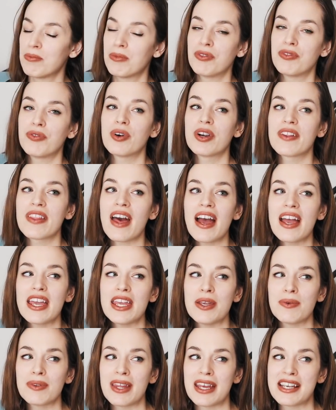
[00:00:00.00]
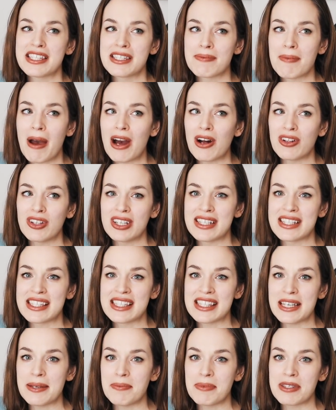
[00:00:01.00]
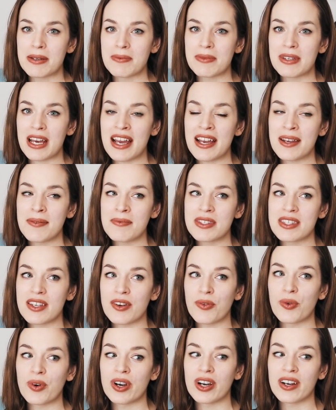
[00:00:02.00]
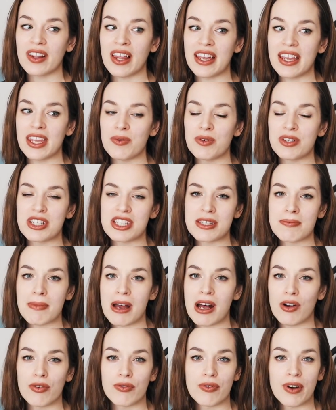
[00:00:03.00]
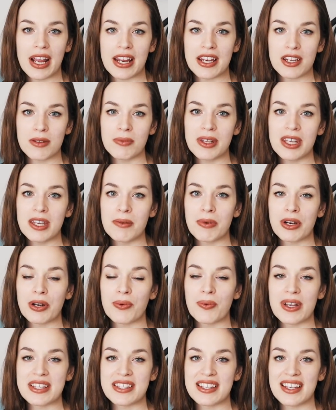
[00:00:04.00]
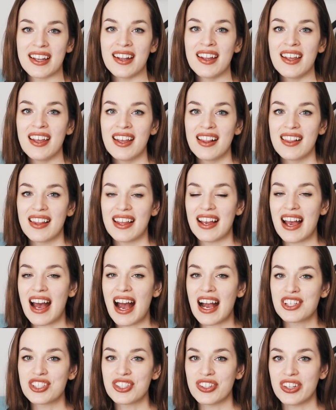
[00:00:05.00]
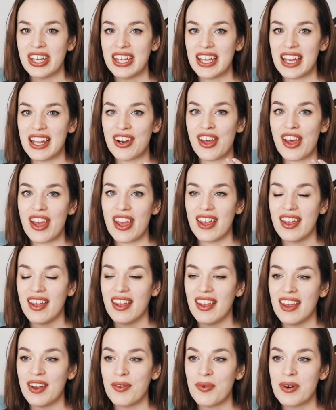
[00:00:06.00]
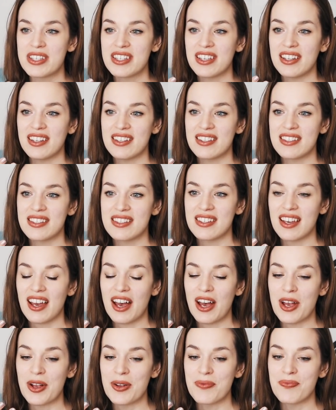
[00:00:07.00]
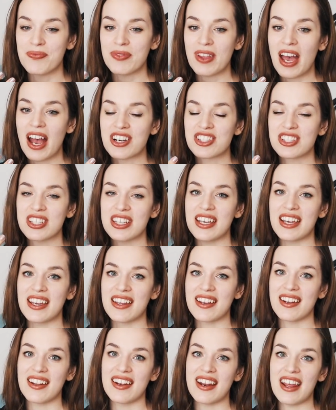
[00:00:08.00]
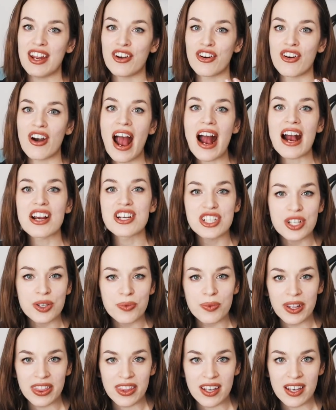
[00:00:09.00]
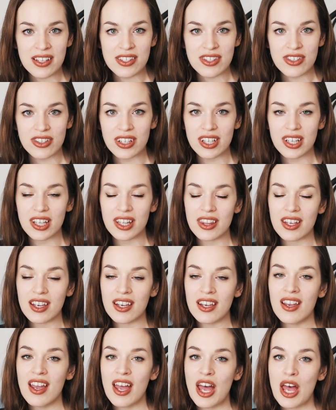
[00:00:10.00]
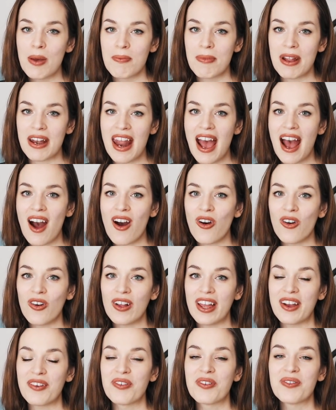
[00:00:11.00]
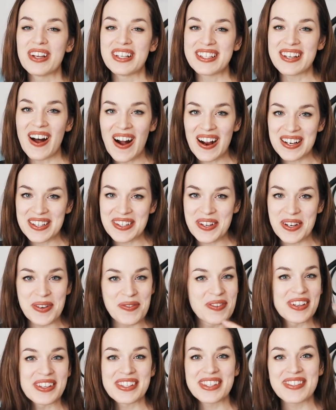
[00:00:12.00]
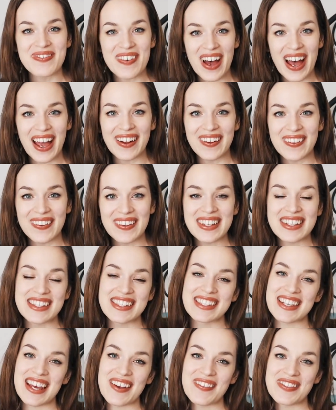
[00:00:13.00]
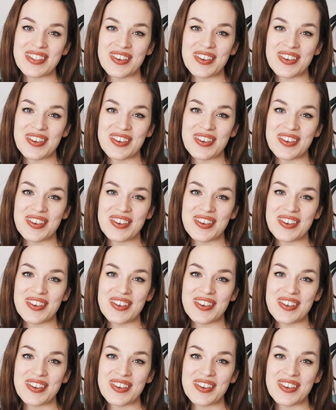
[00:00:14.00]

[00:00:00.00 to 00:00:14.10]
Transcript: Before that, he would like smile in his sleep sometimes, or like he would just smile randomly, but it wasn't like actually like it wasn't actually in an interaction with us or anything. But now, like when we talk to him, he'll smile and stuff.